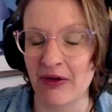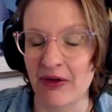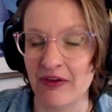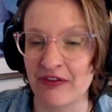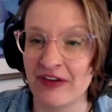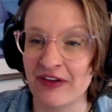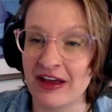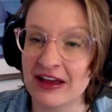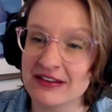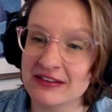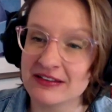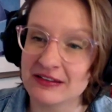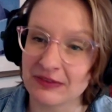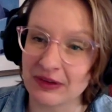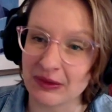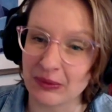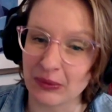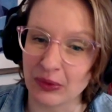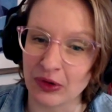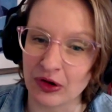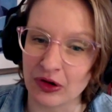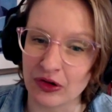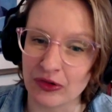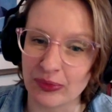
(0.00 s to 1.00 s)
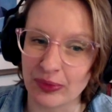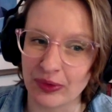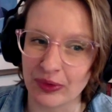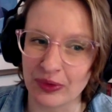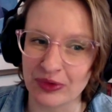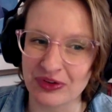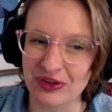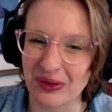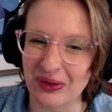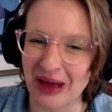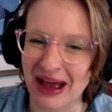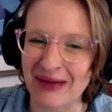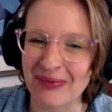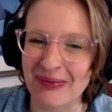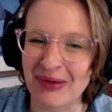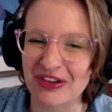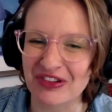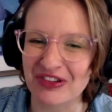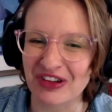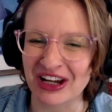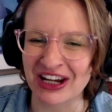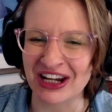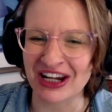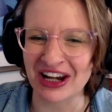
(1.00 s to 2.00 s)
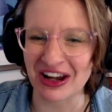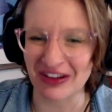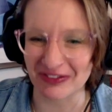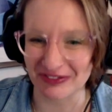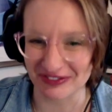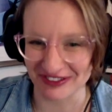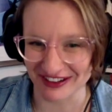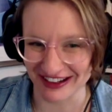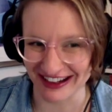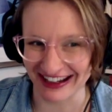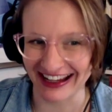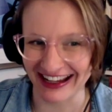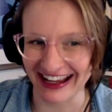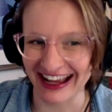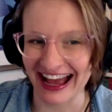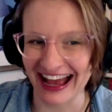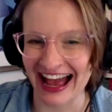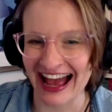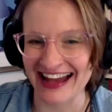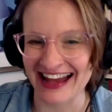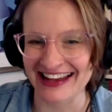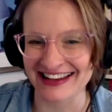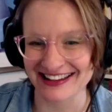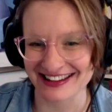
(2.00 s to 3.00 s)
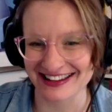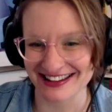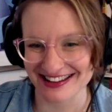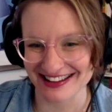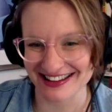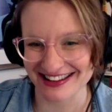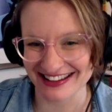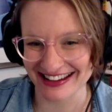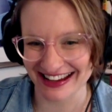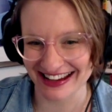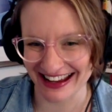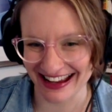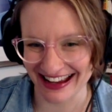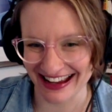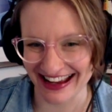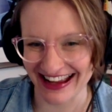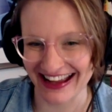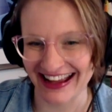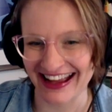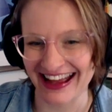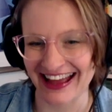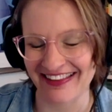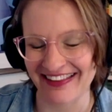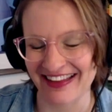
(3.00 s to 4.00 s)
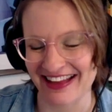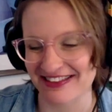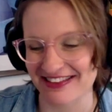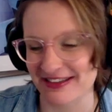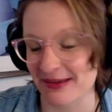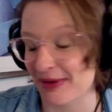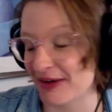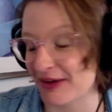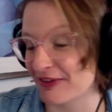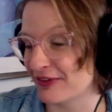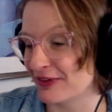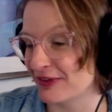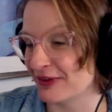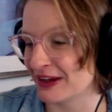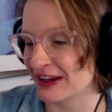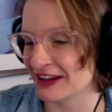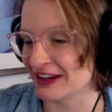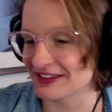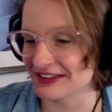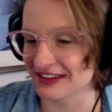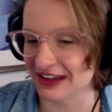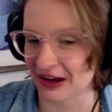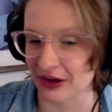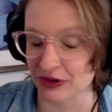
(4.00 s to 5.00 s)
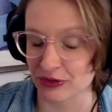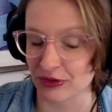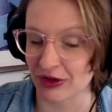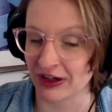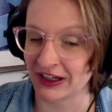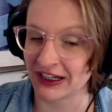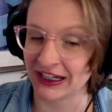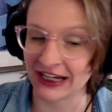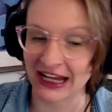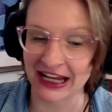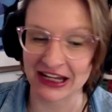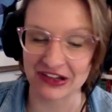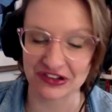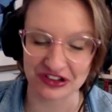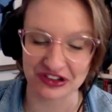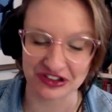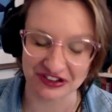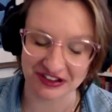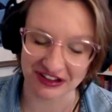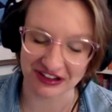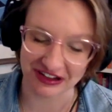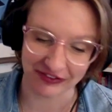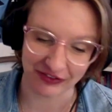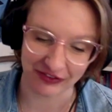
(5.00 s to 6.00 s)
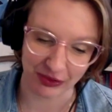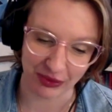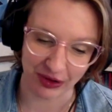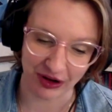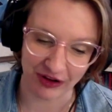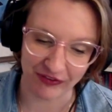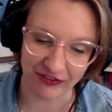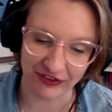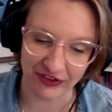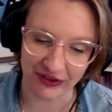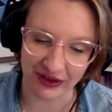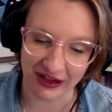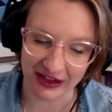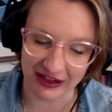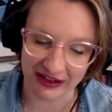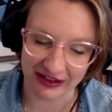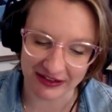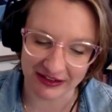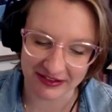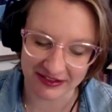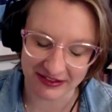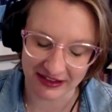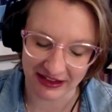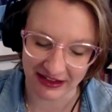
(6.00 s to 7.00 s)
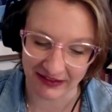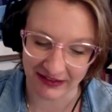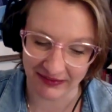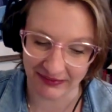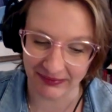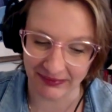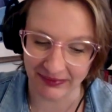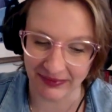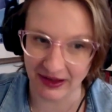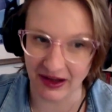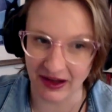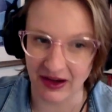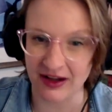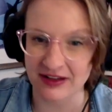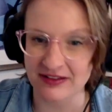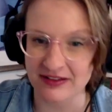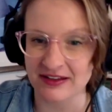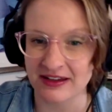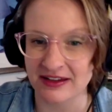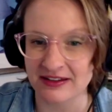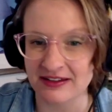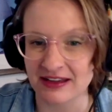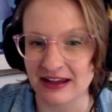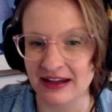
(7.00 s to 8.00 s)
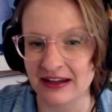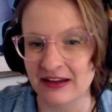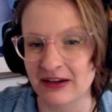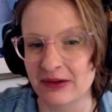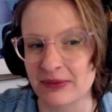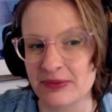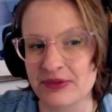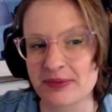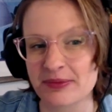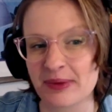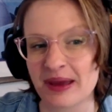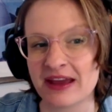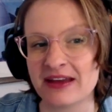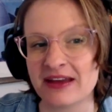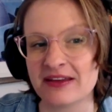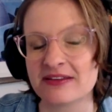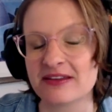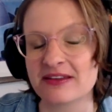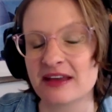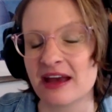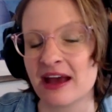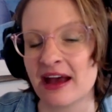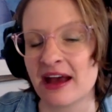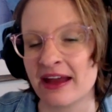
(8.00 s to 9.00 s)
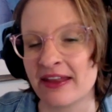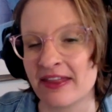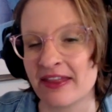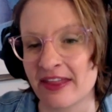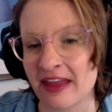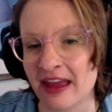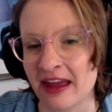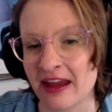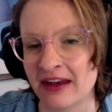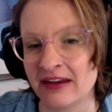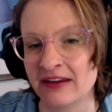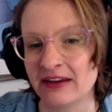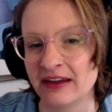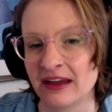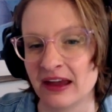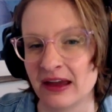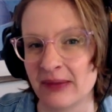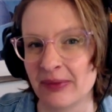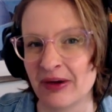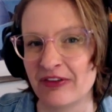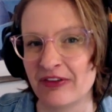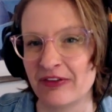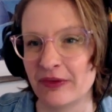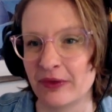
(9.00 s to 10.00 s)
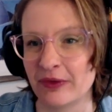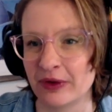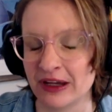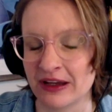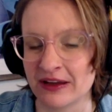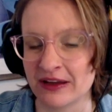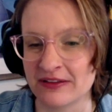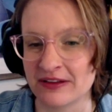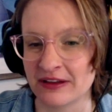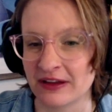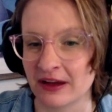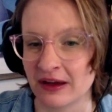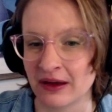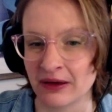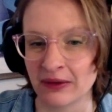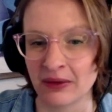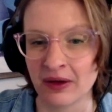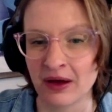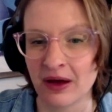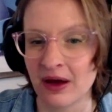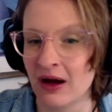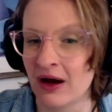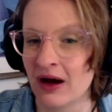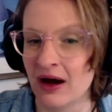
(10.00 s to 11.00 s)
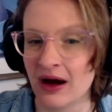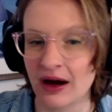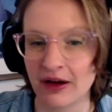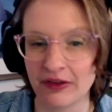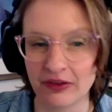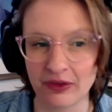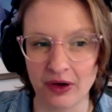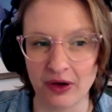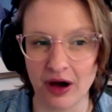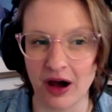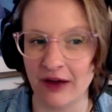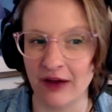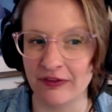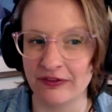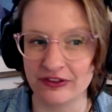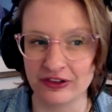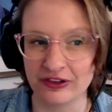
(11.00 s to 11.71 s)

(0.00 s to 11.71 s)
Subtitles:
effective it was, but also how much I loved it. Right. And that's about 4 years ago. I was running an agency for quite a few years in the IT and telecom space. And then, about 4 years ago, I thought I